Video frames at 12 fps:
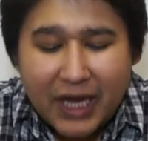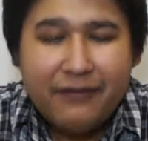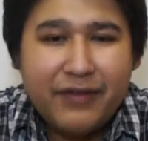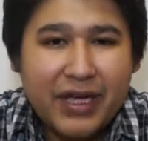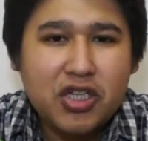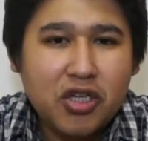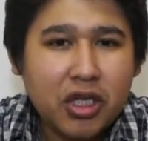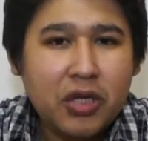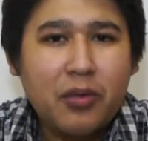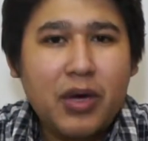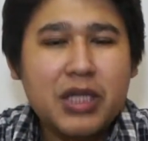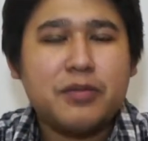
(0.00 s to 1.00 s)
they have nicer
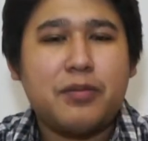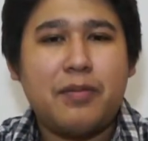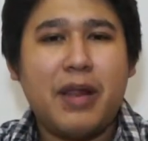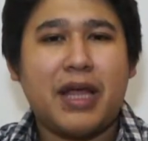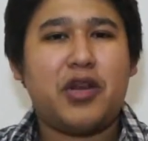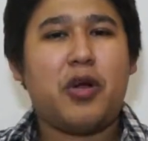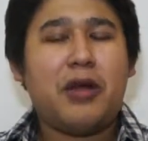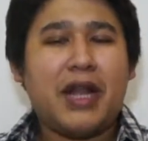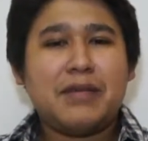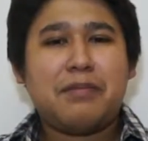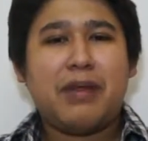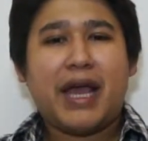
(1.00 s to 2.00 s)
looking ones, like, you know,
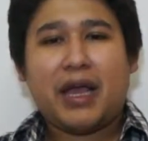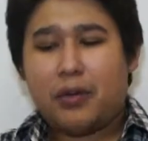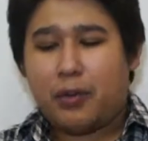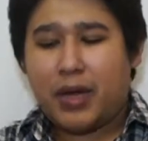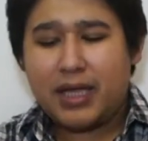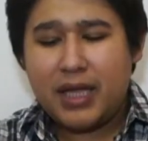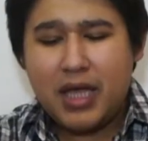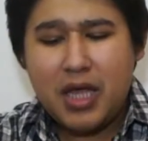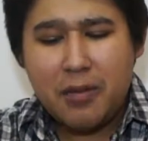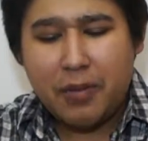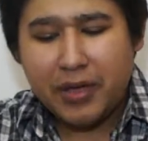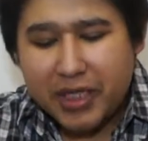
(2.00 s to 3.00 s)
nice black and white.
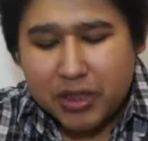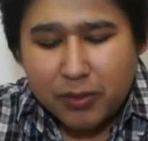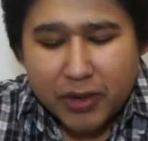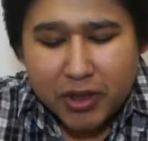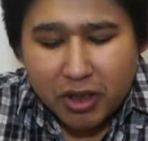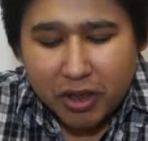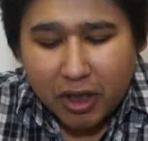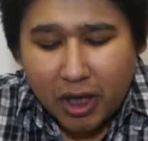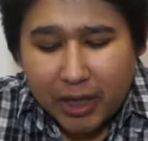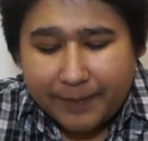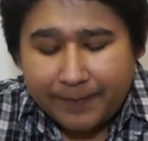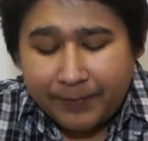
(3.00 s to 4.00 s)
But this one, when you turn it
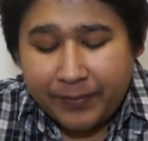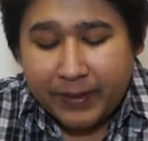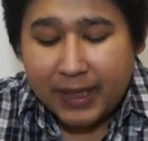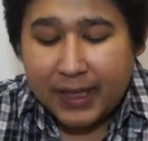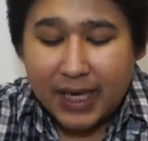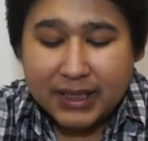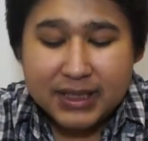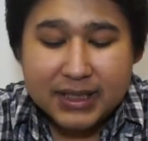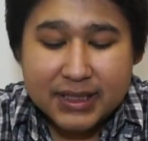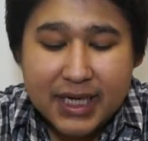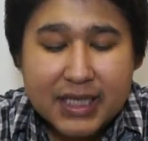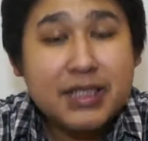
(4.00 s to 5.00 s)
on, it actually
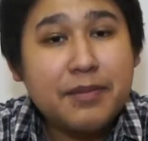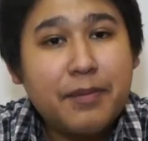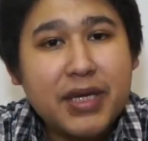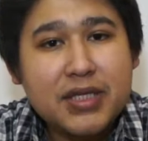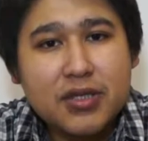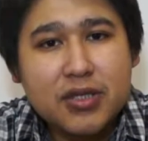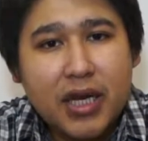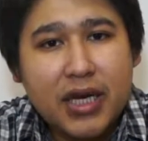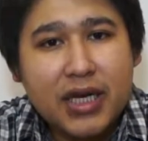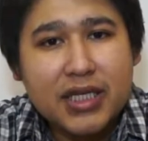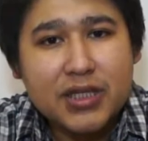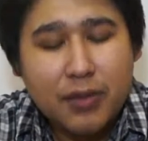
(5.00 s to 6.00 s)
says Pixels on
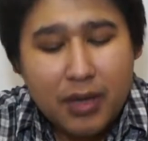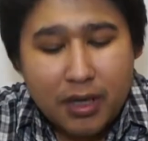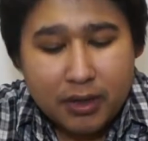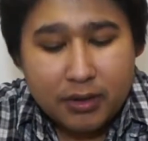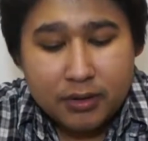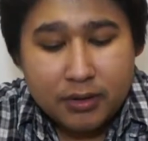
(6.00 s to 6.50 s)
it as well,